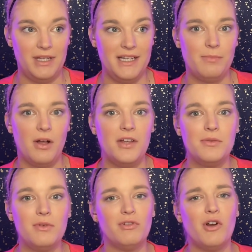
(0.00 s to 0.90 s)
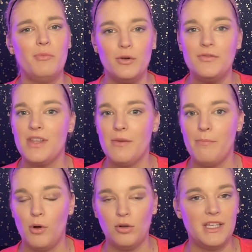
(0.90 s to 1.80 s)
place, but also it removes the
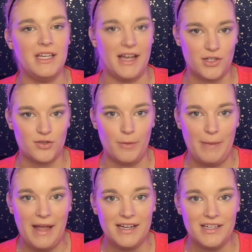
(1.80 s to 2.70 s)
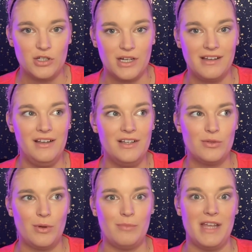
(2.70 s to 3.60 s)
bulky extra packaging.
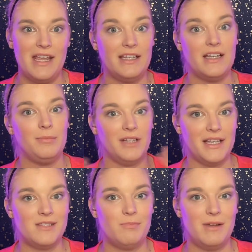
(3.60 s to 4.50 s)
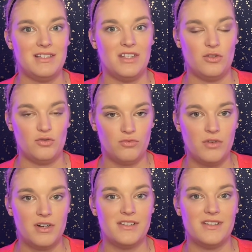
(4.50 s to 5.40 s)
So I'm taking up less space in the
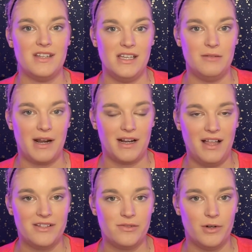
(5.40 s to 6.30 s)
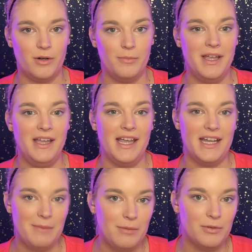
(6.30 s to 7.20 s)
drawers in my classroom,
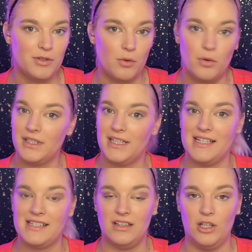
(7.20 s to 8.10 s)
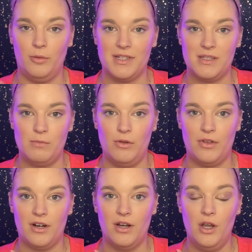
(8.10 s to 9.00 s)
and I'm able to organize it a little bit
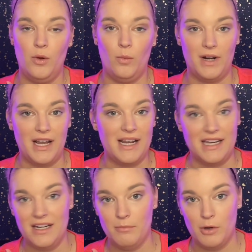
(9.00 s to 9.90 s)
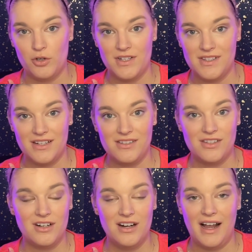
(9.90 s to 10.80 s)
smoother. When I need a motion
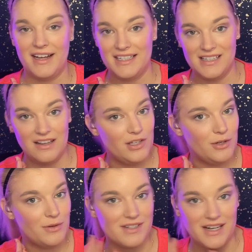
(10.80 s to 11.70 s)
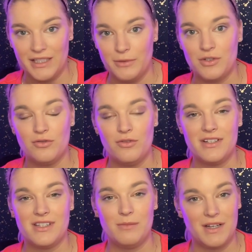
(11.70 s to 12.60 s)
sensor, I can tell you exactly which drawer
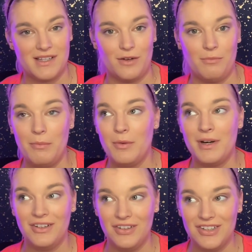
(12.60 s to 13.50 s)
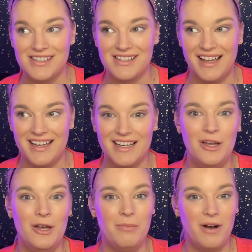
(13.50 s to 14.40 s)
it's in because I remember what it looks like,
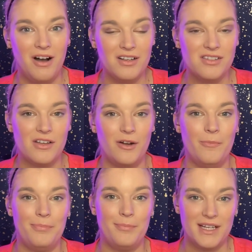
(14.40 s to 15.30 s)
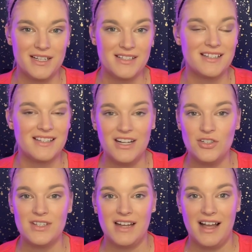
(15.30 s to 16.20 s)
but also because it's not
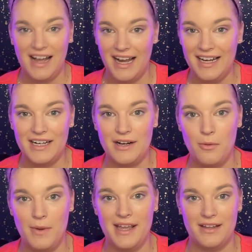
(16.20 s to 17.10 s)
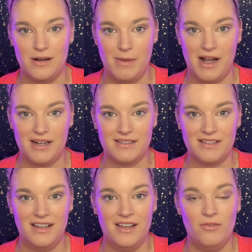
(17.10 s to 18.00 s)
just hiding away in a
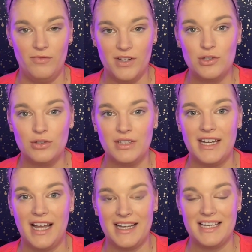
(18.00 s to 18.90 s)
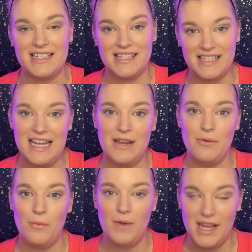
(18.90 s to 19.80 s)
box. Visually, I can see
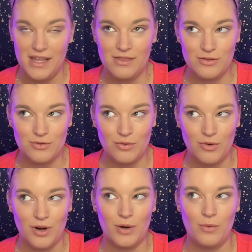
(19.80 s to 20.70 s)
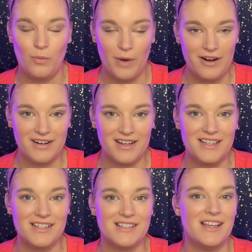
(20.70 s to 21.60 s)
in the drawer where it
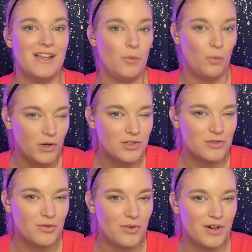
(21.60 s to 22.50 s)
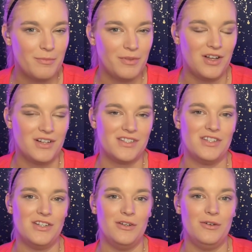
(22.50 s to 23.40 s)
is, which drawer it belongs
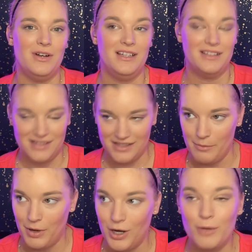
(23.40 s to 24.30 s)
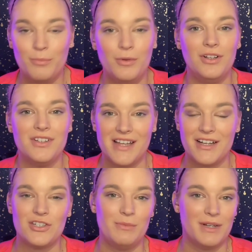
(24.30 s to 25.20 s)
to. It's in the purple
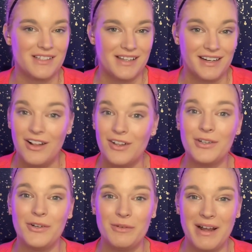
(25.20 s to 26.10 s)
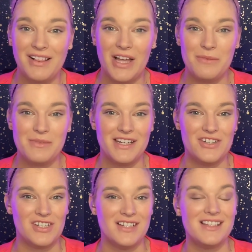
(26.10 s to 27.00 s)
section because I color-coded my lab
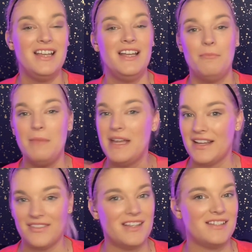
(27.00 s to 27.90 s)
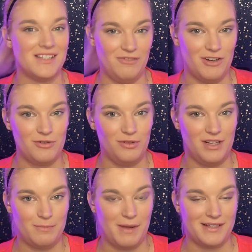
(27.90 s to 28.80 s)
stations, making things as visual
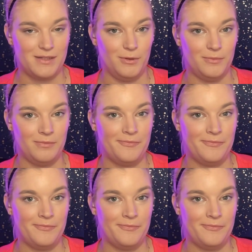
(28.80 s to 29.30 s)
as possible.